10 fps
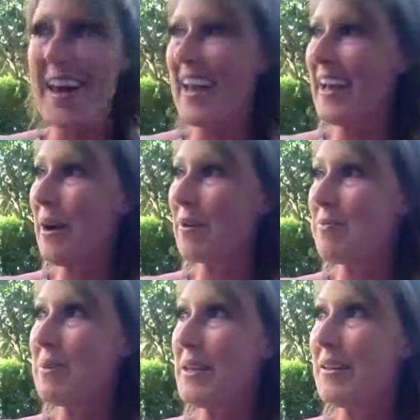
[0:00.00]
And I
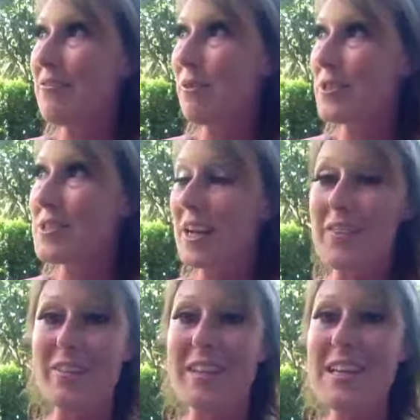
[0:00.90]
would be forced to
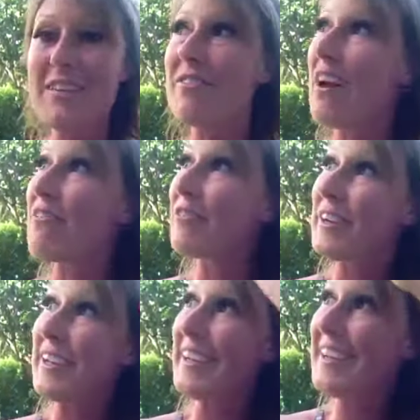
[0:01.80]
kind of leave
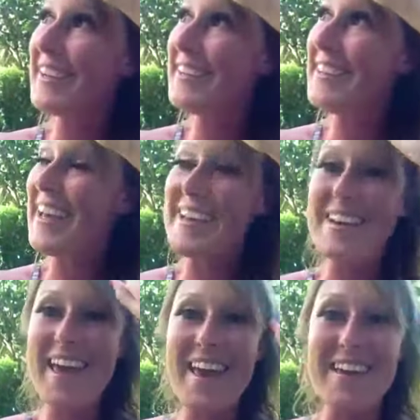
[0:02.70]
every
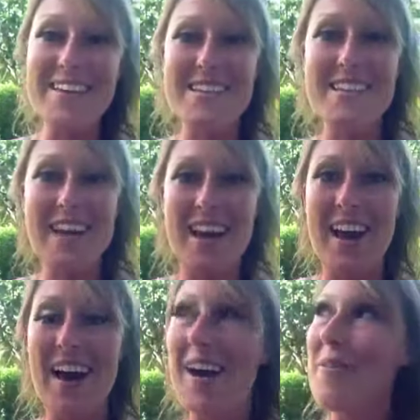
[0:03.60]
10 days
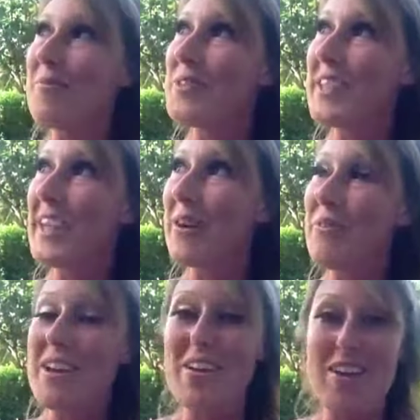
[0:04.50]
to get
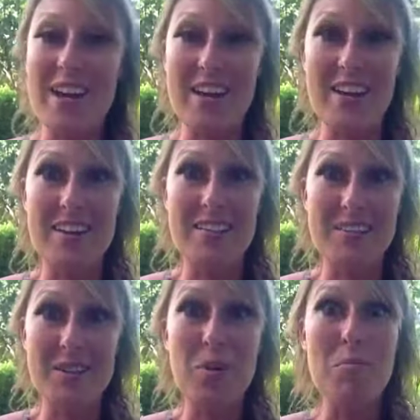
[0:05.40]
out there and,
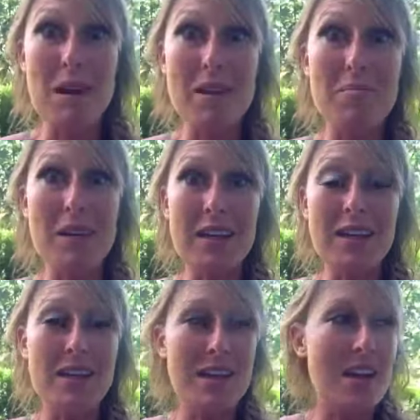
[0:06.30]
you know, make
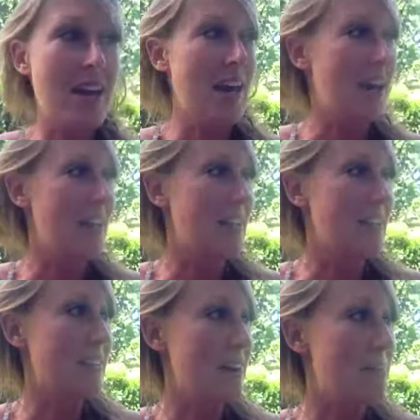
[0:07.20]
money.
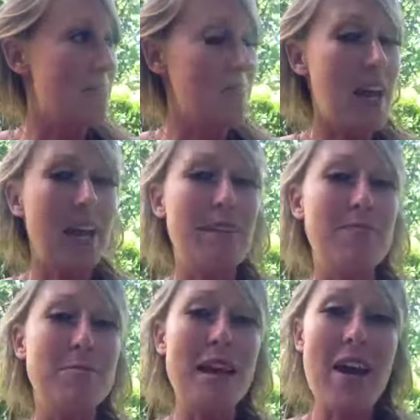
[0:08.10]
And
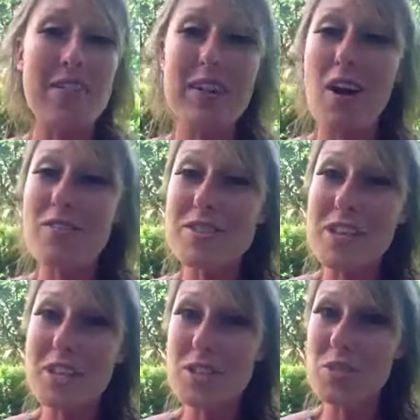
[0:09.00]
I've been having
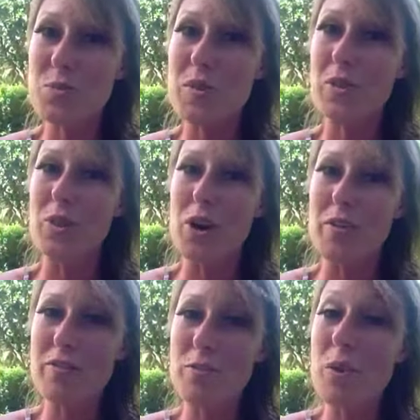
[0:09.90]
conversations with a lot
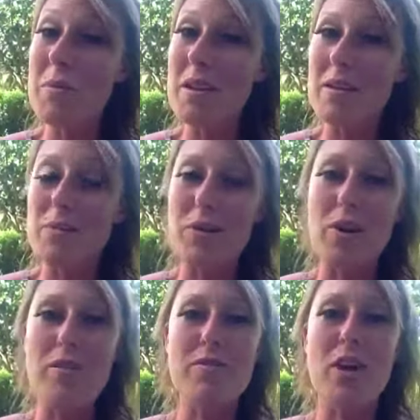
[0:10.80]
of women, with a
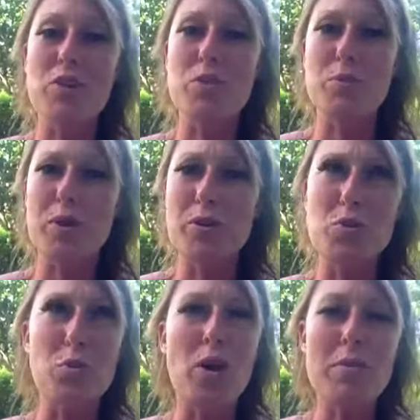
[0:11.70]
lot of
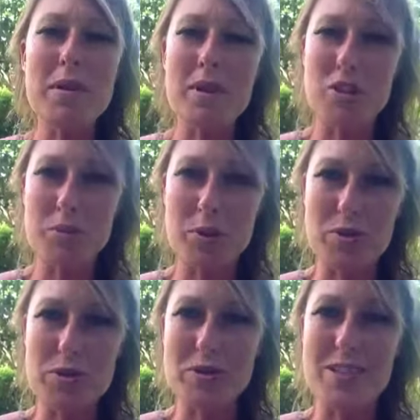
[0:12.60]
entrepreneurs, wannabe
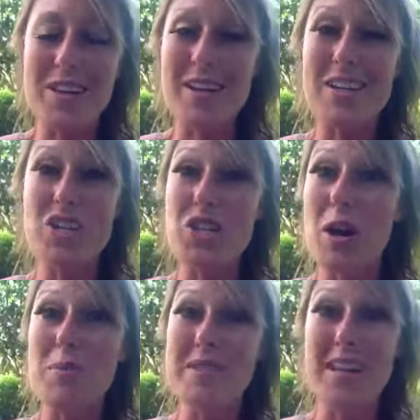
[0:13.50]
entrepreneurs that are stuck in
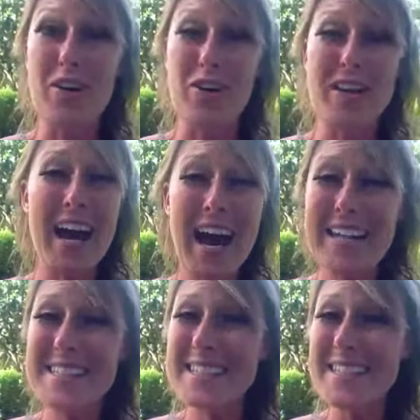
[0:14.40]
jobs that are
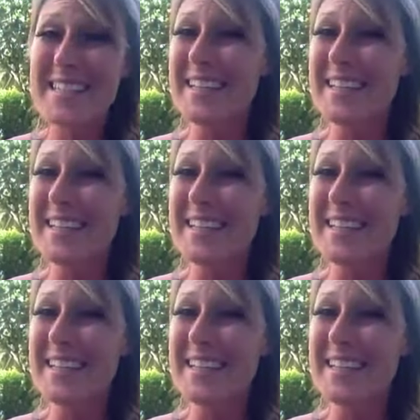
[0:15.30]
not